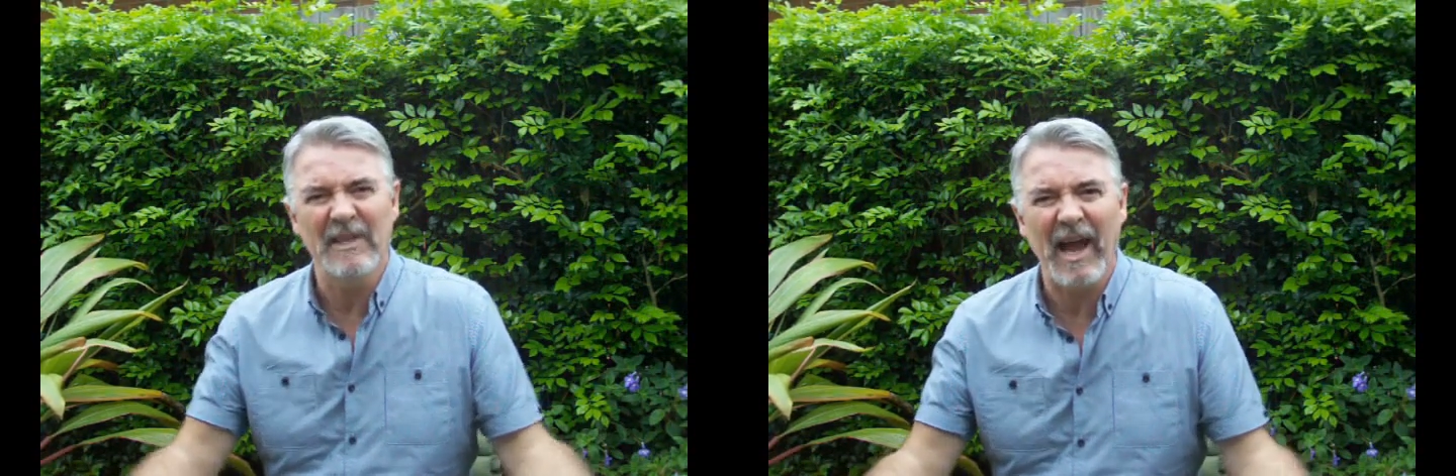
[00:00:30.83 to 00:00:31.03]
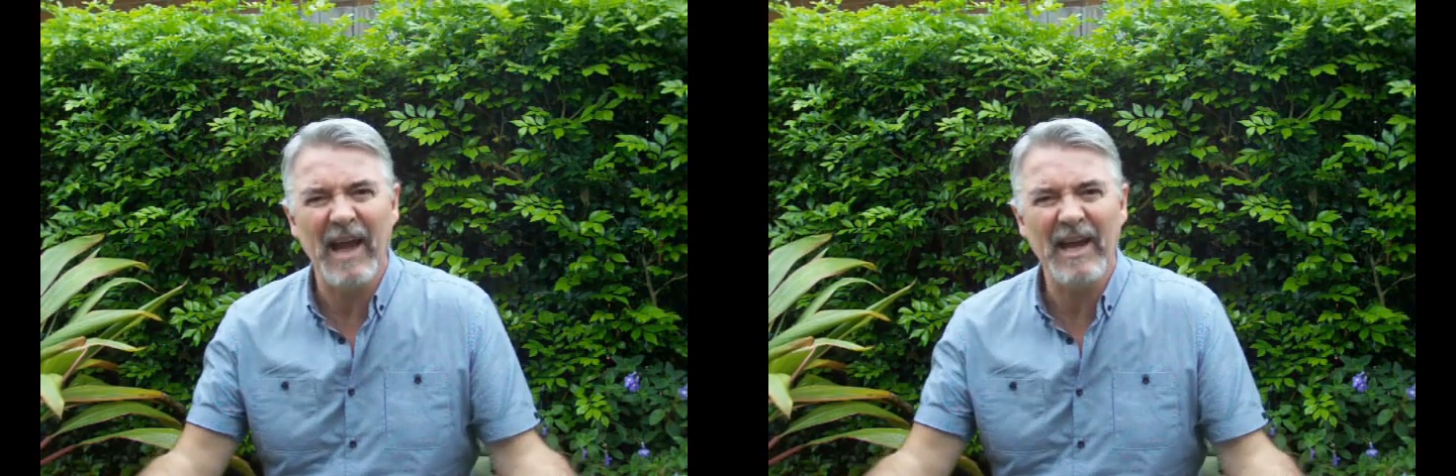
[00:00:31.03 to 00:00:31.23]

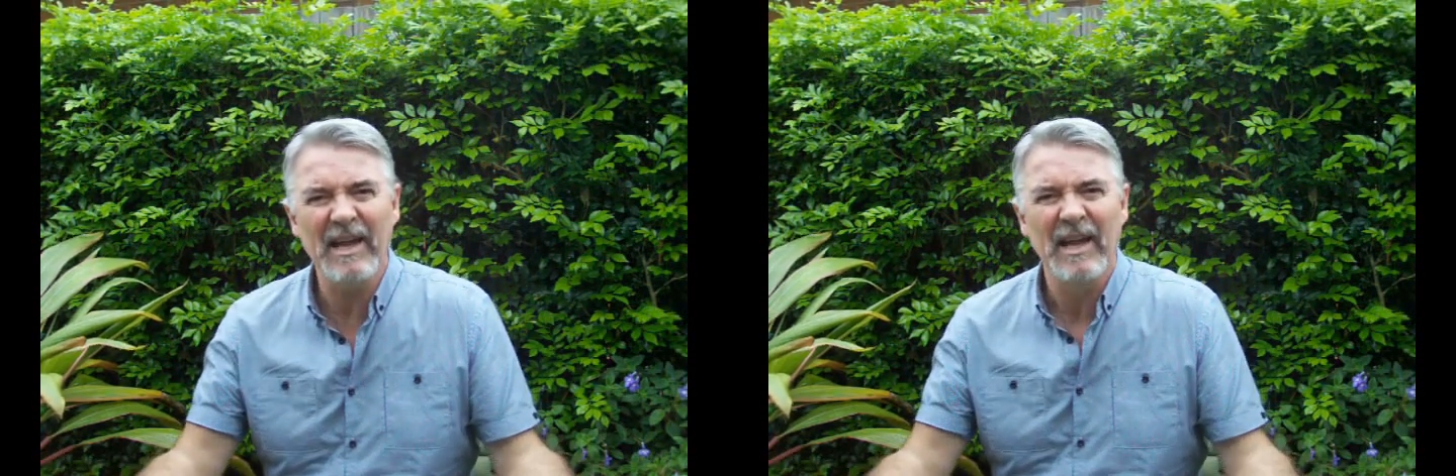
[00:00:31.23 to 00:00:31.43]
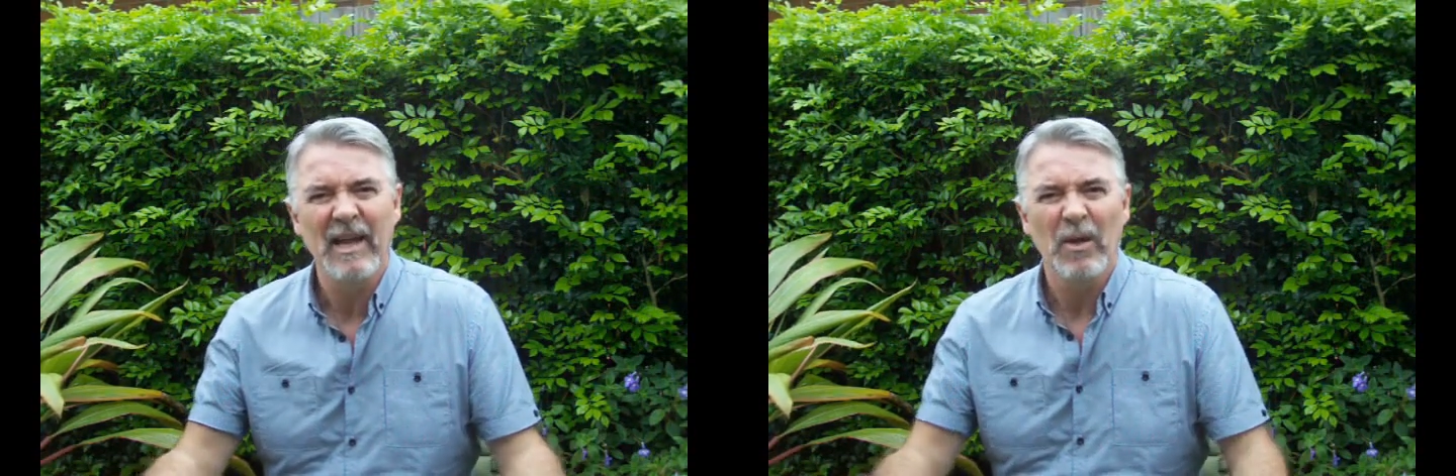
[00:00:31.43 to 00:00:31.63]

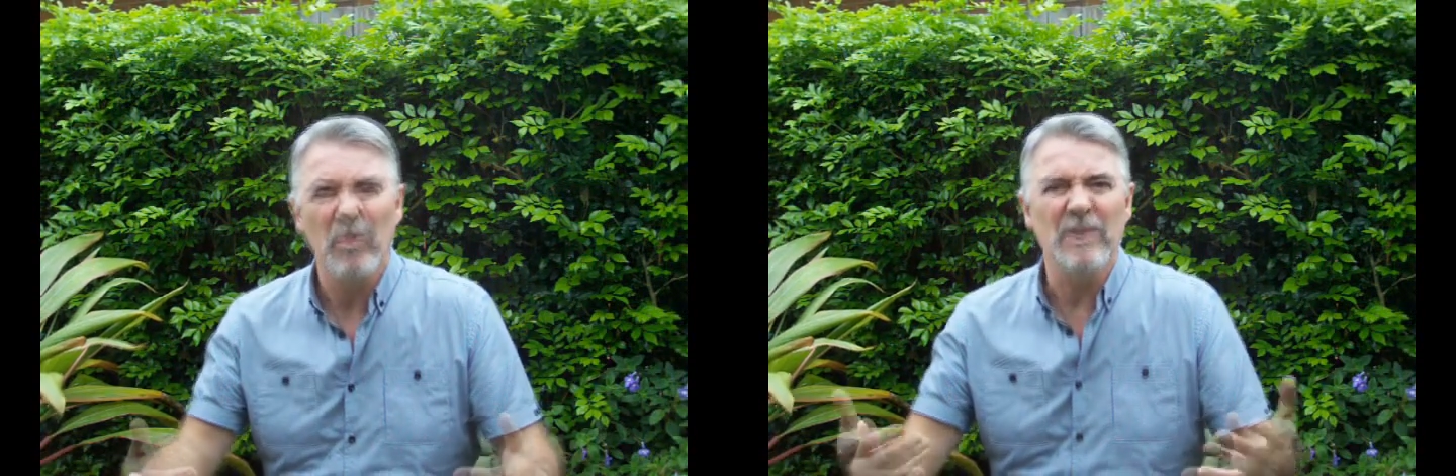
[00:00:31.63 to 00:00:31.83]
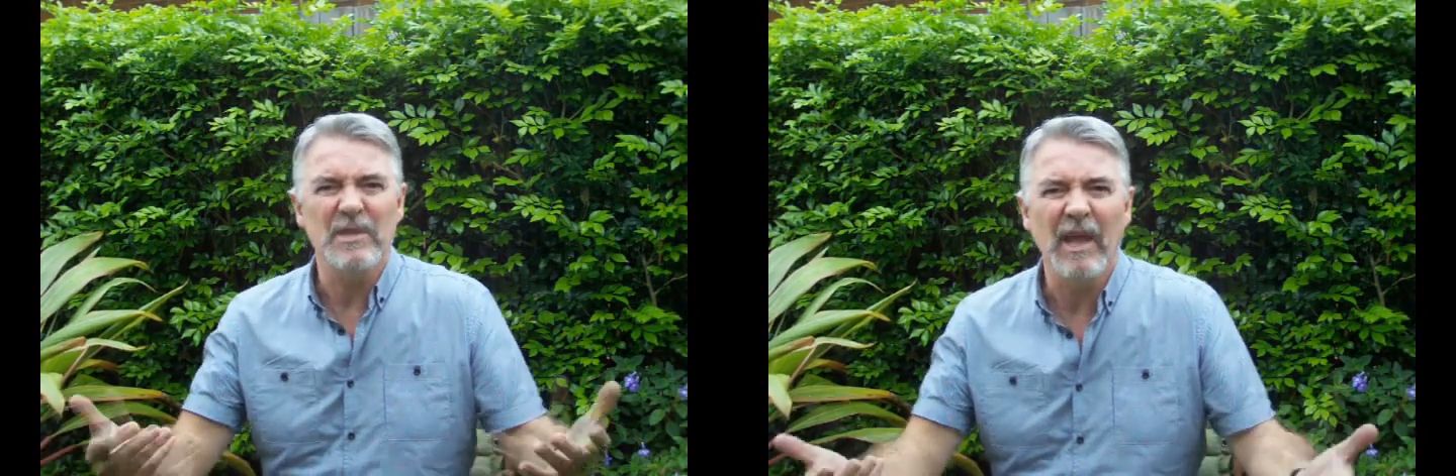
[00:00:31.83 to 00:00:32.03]
die?
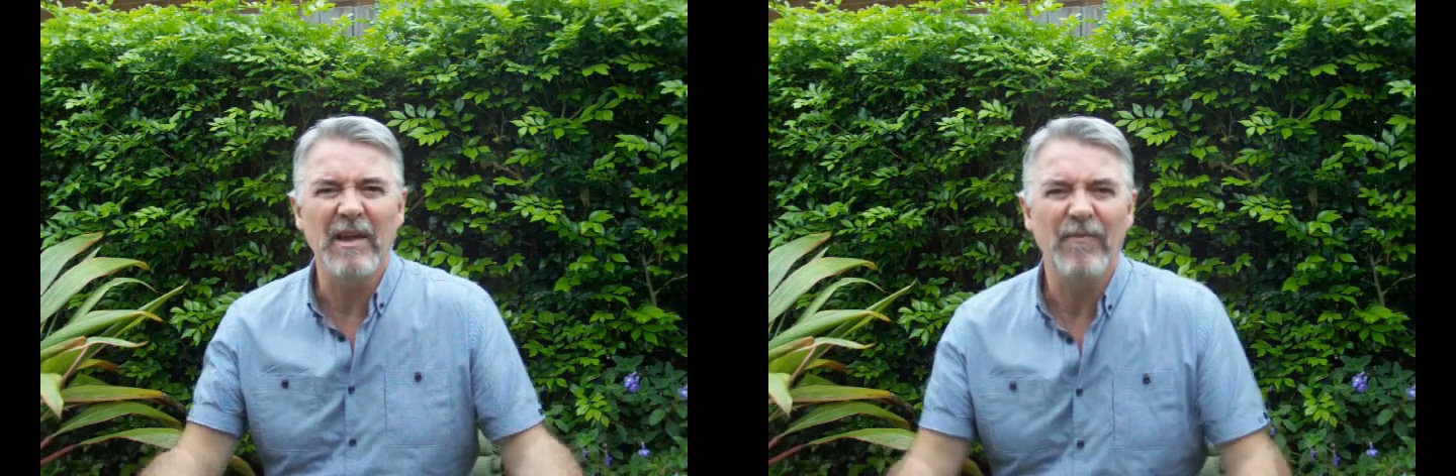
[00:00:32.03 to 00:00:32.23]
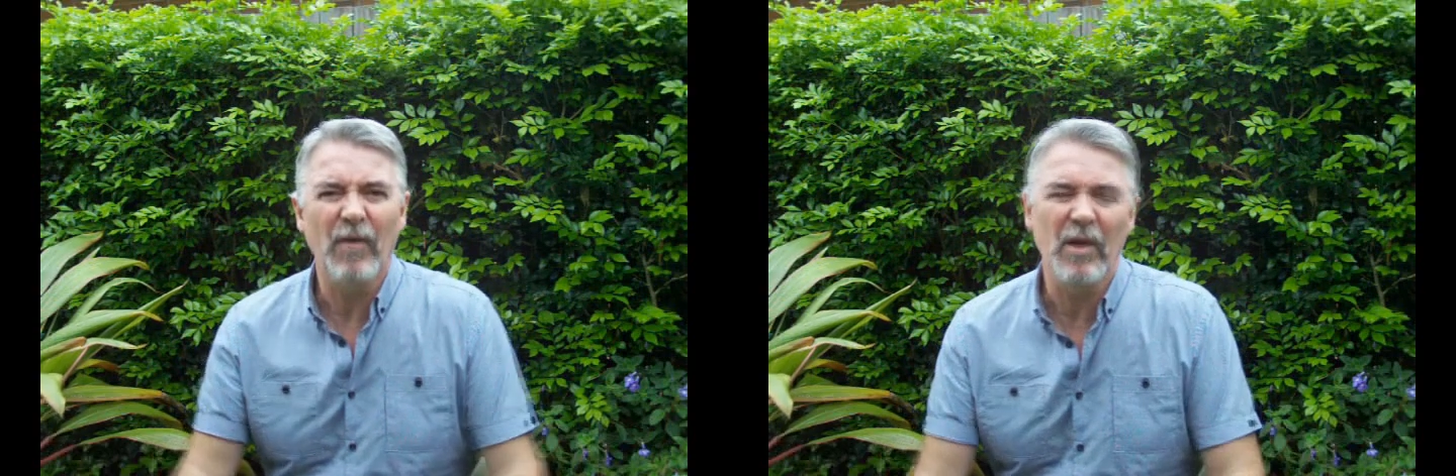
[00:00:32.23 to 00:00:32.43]
What's
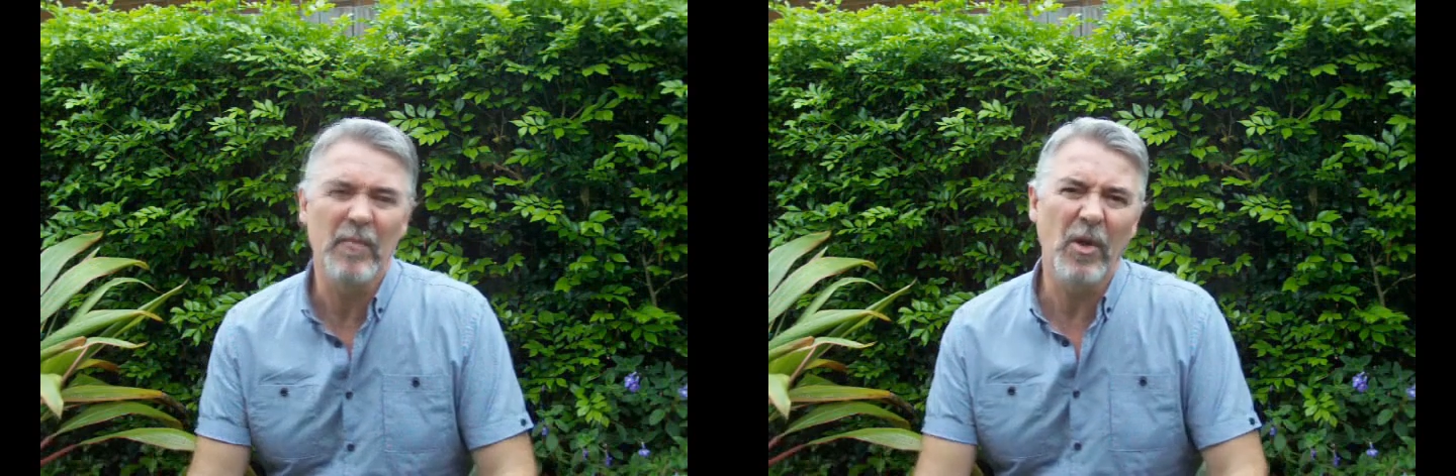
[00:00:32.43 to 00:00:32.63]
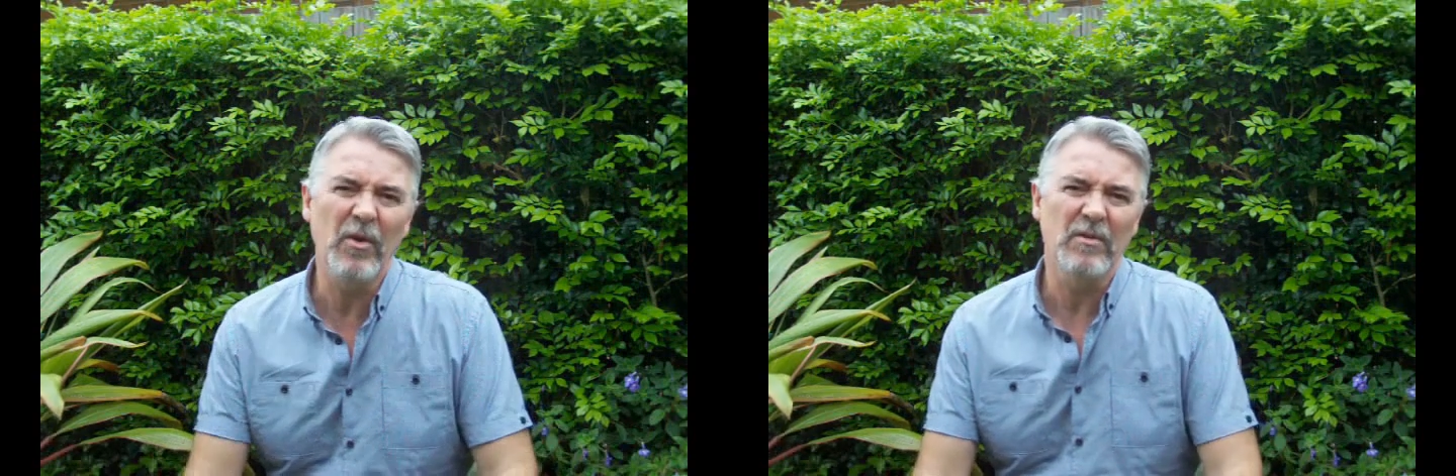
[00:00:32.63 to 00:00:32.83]
life all
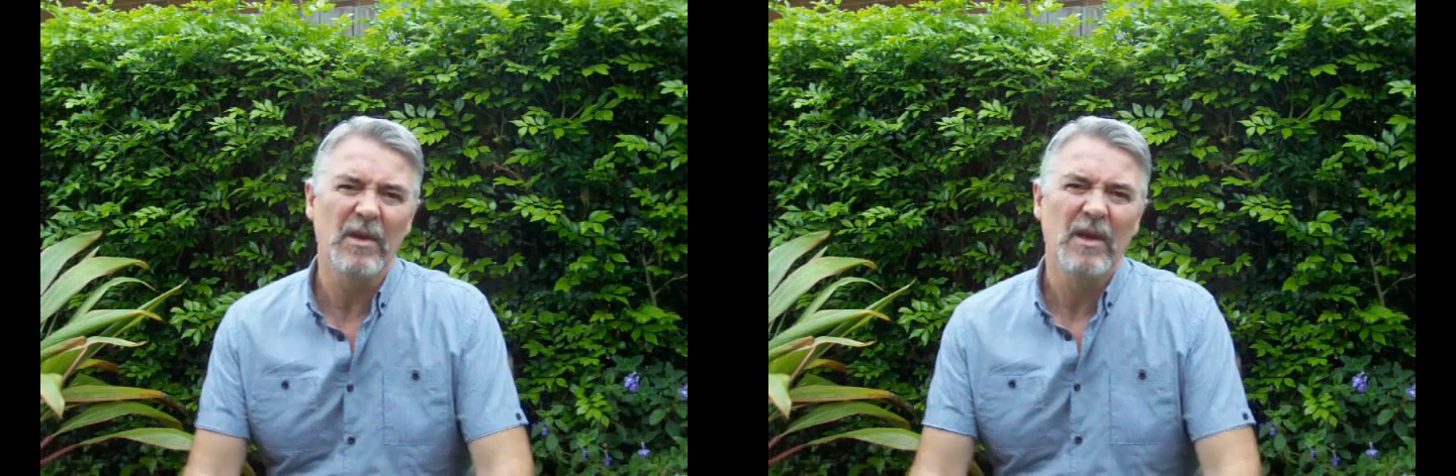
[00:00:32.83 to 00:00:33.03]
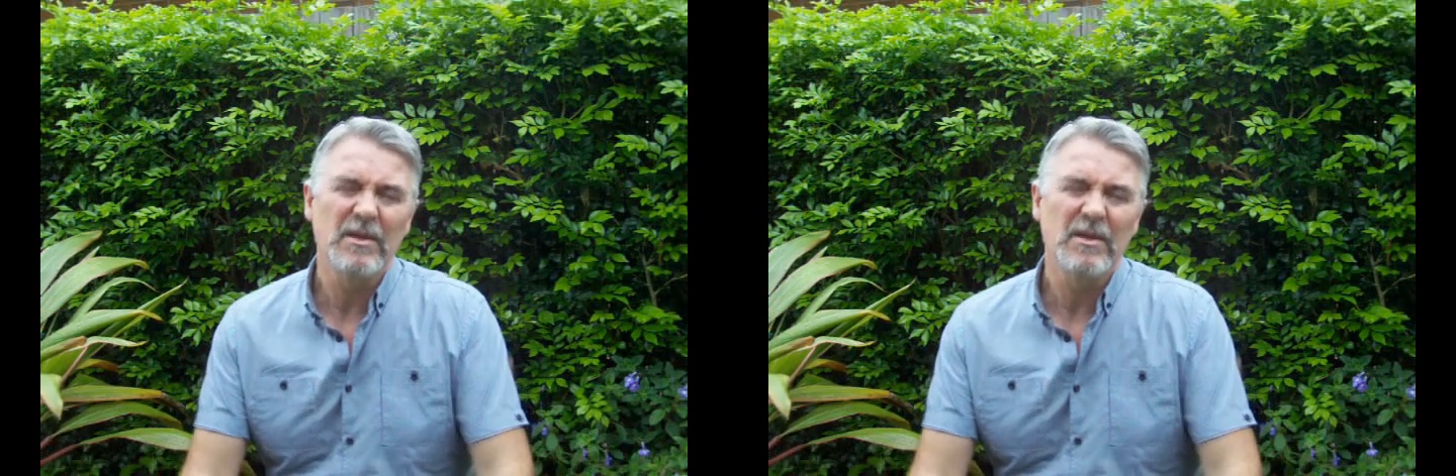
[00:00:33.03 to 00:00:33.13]
about?